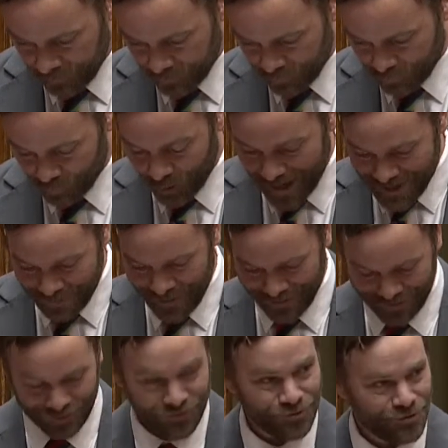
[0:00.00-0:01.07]
Pride
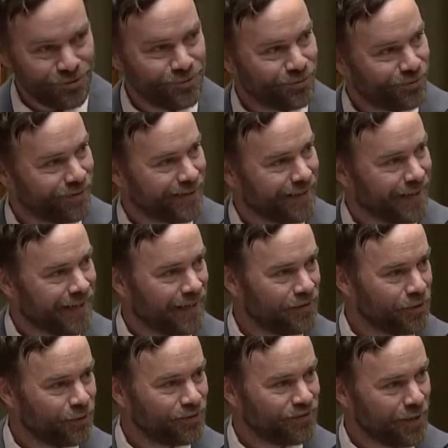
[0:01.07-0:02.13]
Month, June.
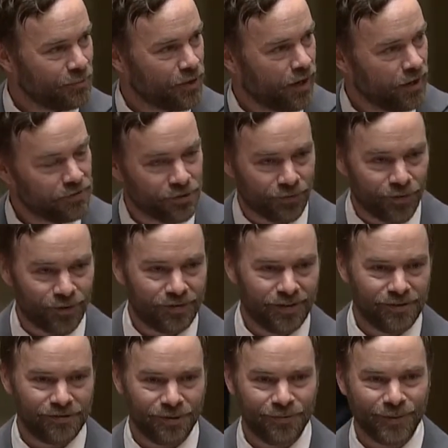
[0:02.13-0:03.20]
There is some controversy.
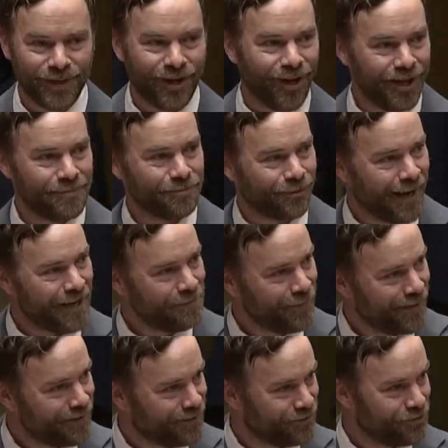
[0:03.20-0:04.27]
Should we call it Pride
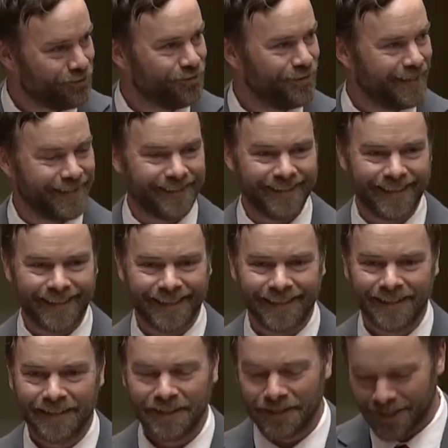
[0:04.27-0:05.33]
Month, June in
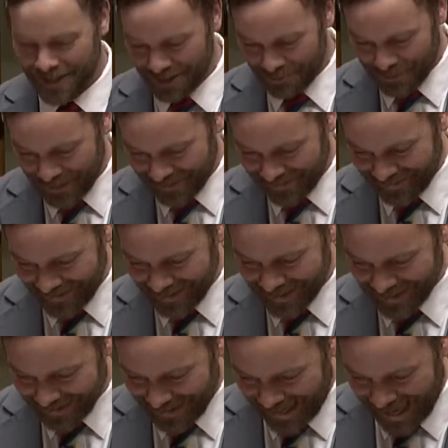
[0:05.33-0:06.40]
BC,
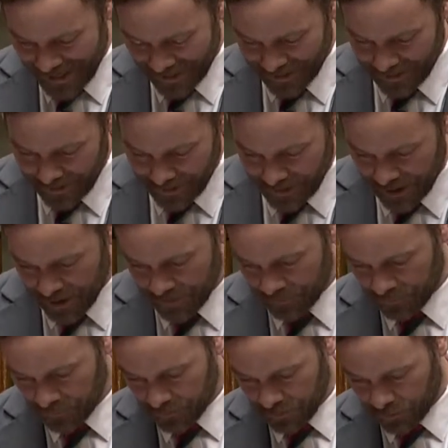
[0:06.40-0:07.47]
in Canada?
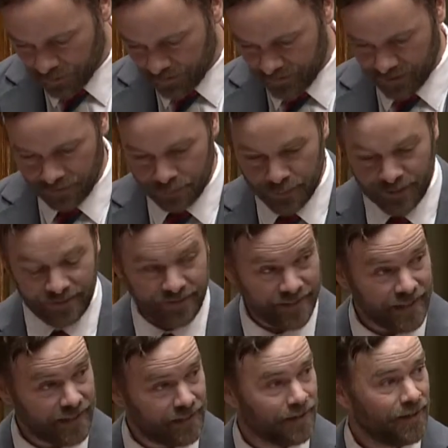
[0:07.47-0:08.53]
Of course, in
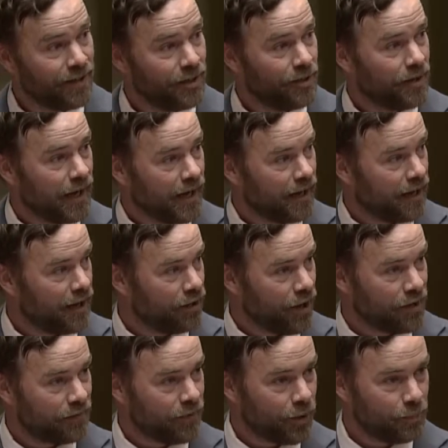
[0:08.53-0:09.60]
BC, a
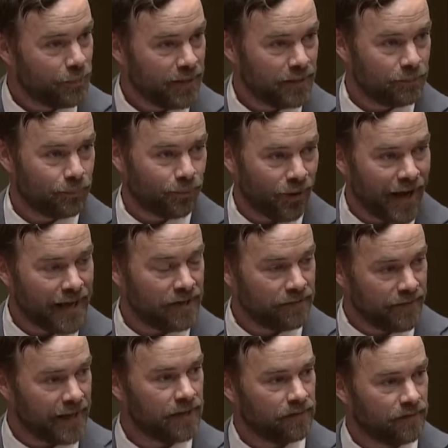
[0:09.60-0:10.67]
lot of our big Pride
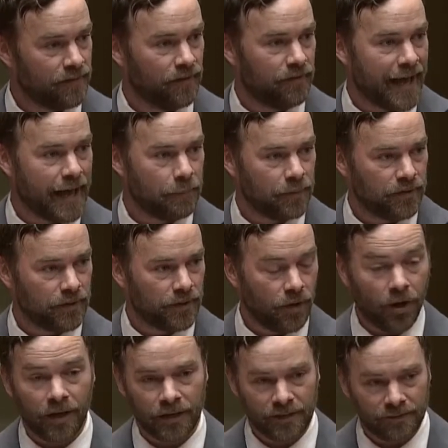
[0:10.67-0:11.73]
events have happened in
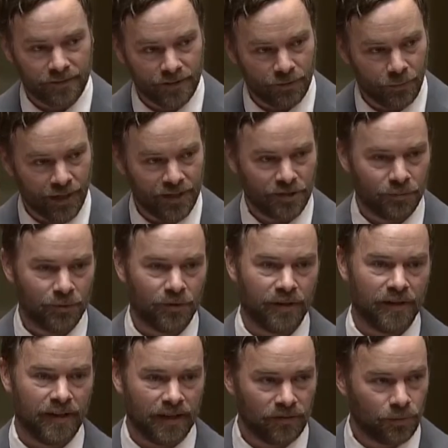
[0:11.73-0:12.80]
August. In my
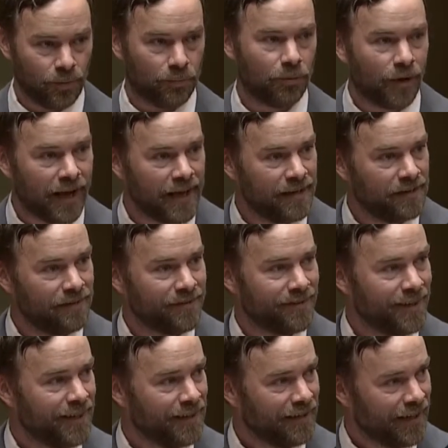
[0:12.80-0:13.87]
community, that's when Pride is.
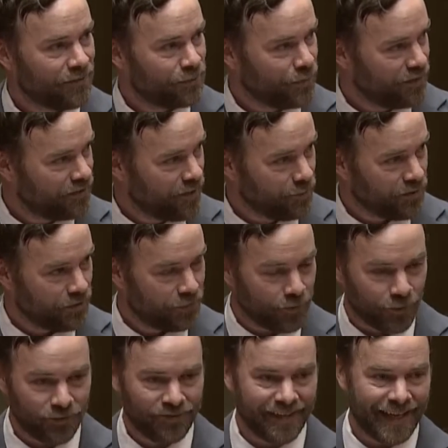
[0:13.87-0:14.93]
That's when some of the
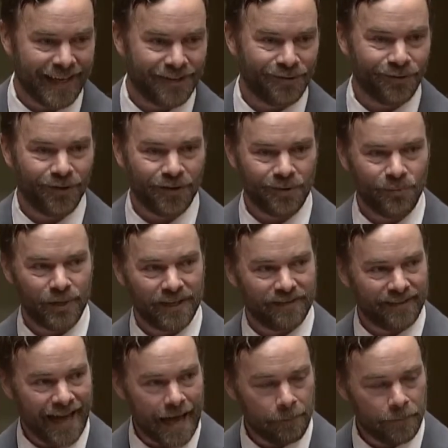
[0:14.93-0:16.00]
first Gay Unity
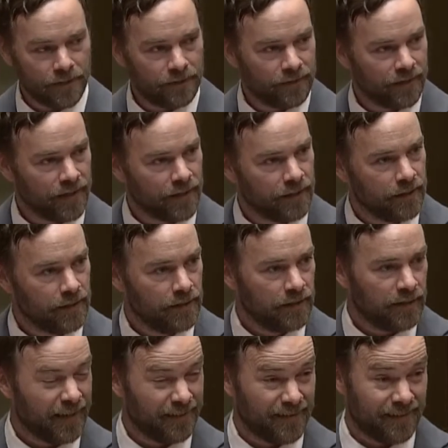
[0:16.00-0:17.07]
Weeks happened,
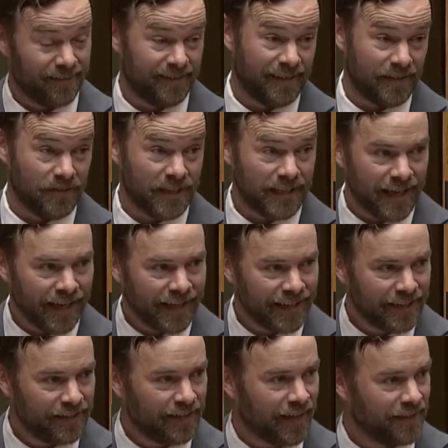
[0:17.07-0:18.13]
1979,
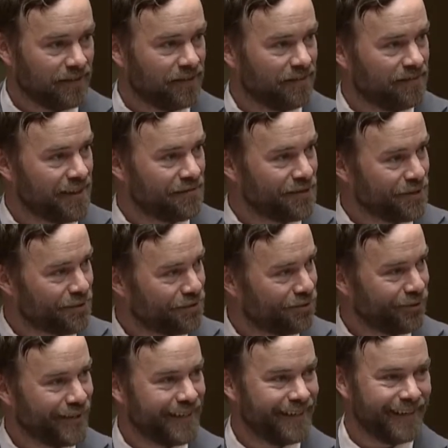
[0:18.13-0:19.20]

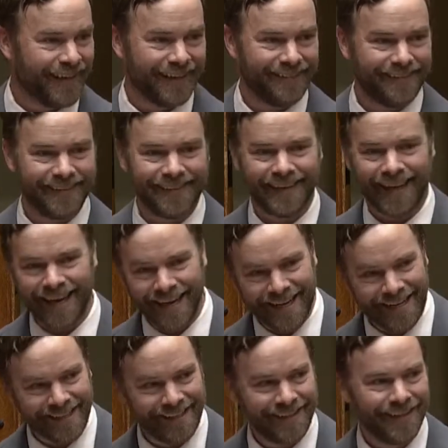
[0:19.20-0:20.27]
1973,
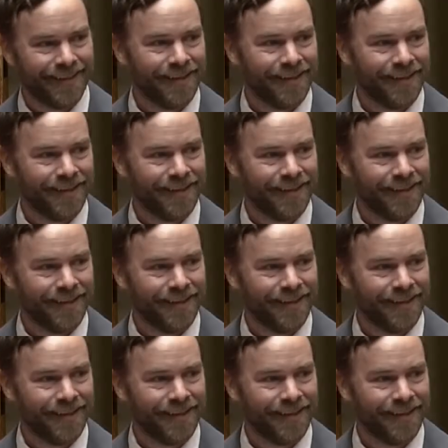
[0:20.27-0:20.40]
1980.